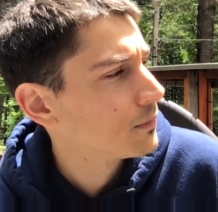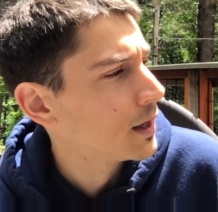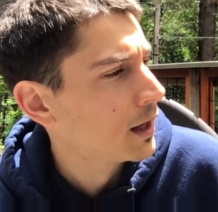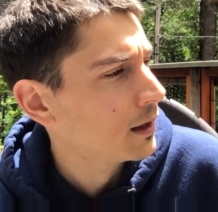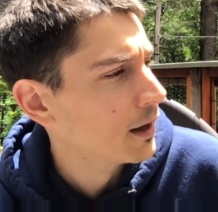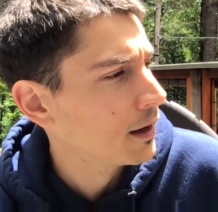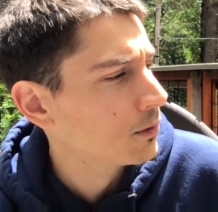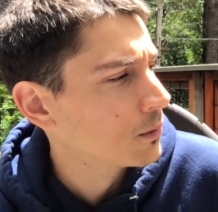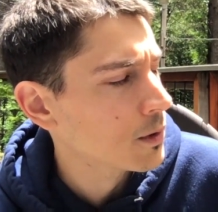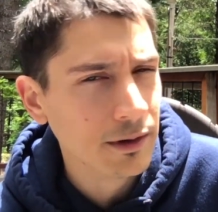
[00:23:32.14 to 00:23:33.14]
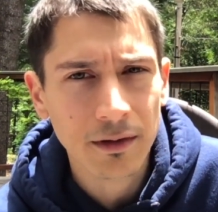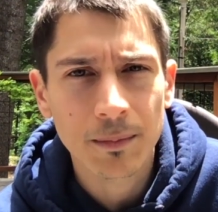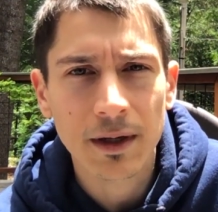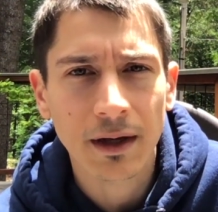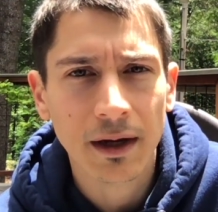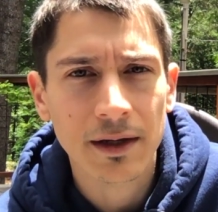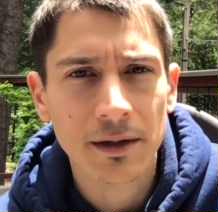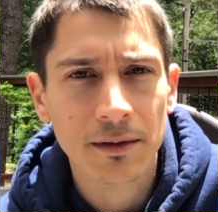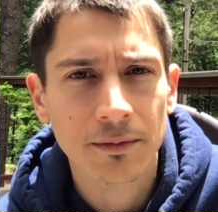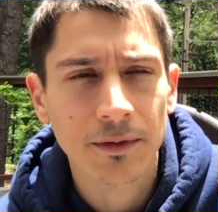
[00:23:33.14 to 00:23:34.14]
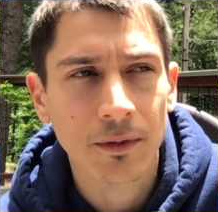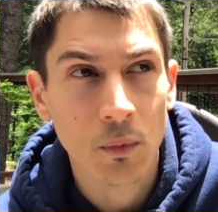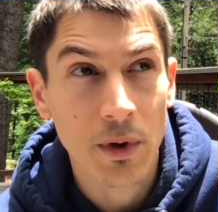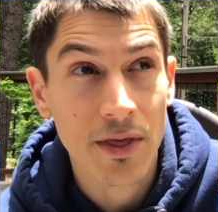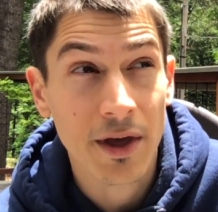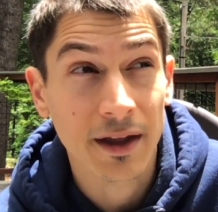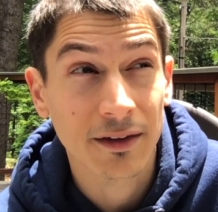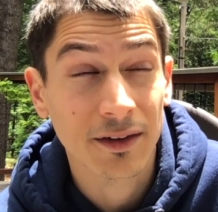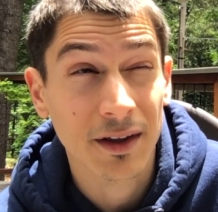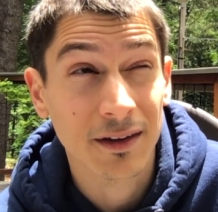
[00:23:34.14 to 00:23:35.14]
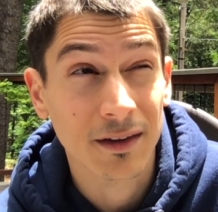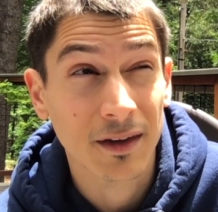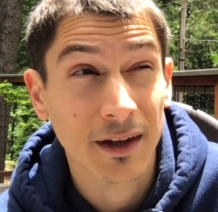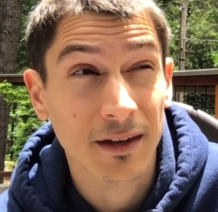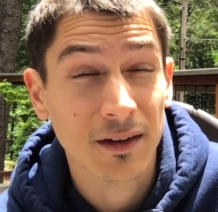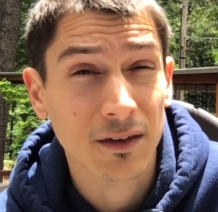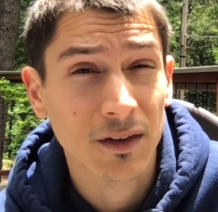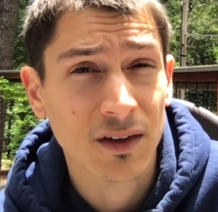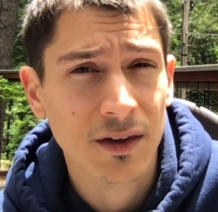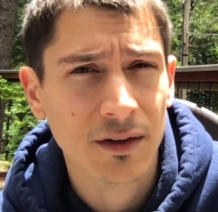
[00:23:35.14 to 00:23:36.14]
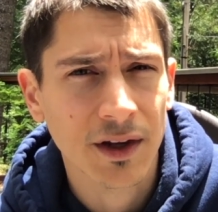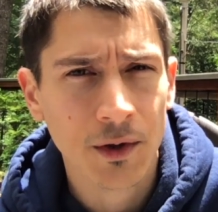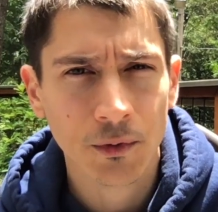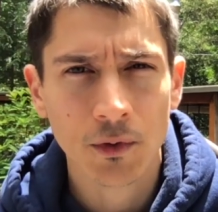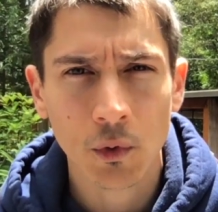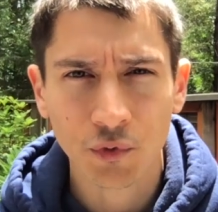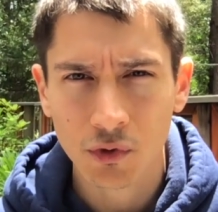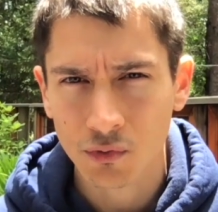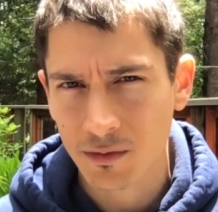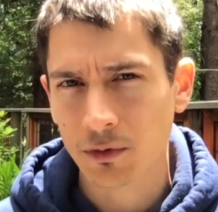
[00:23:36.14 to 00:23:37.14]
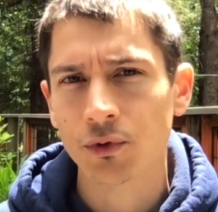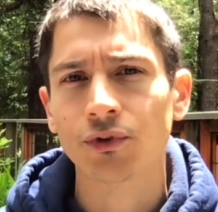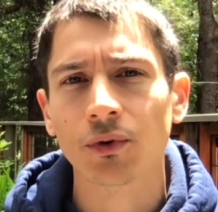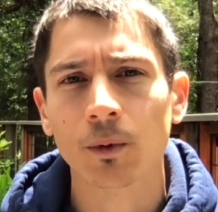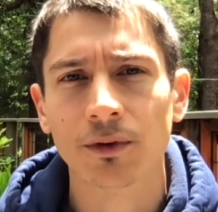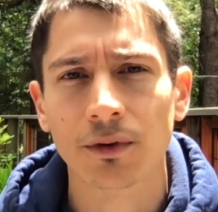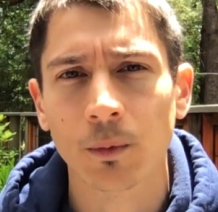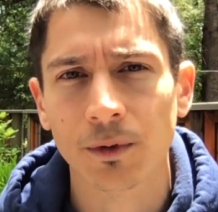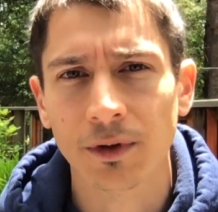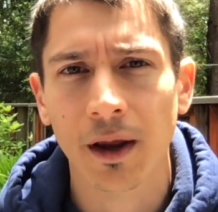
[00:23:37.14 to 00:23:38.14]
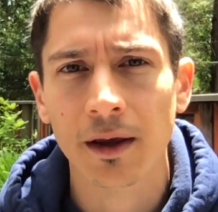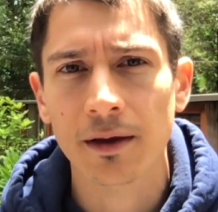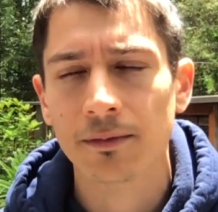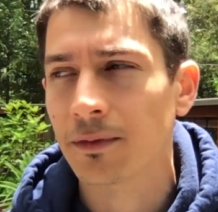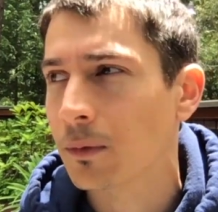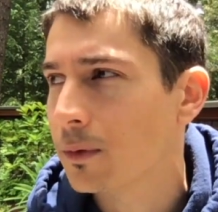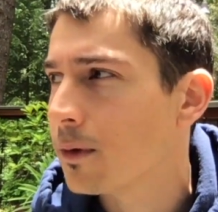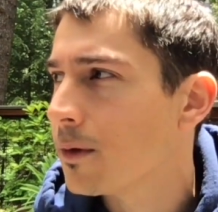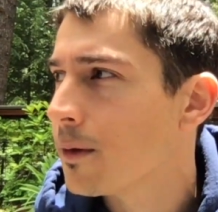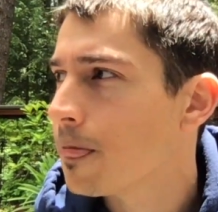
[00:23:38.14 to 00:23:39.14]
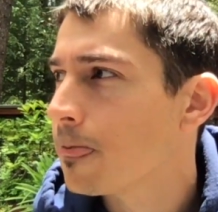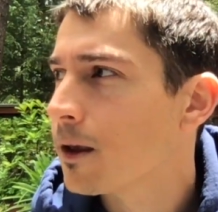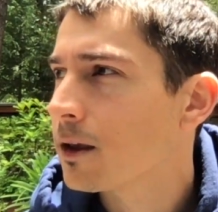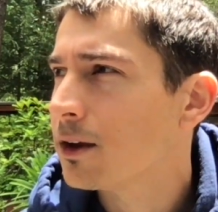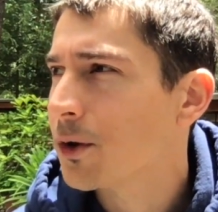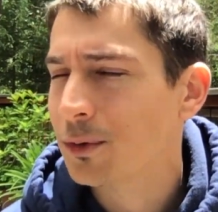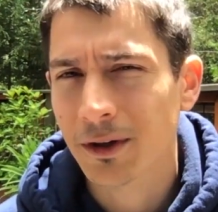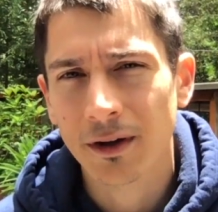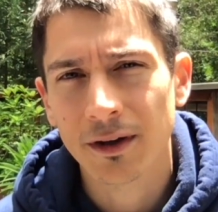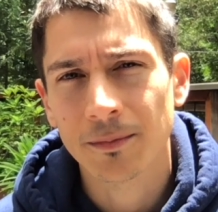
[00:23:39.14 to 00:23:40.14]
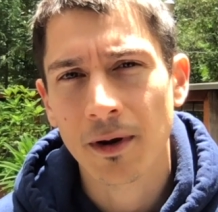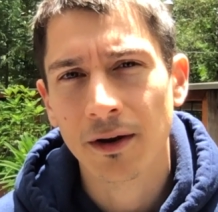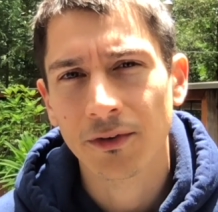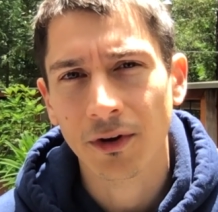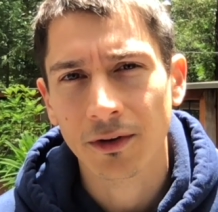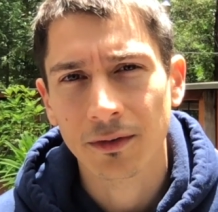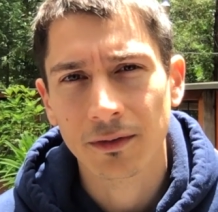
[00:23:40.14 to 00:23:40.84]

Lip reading: And I don't want to be naive in the way that, say, the 1960s countercultural revolution was naive. And, Leary's mantra,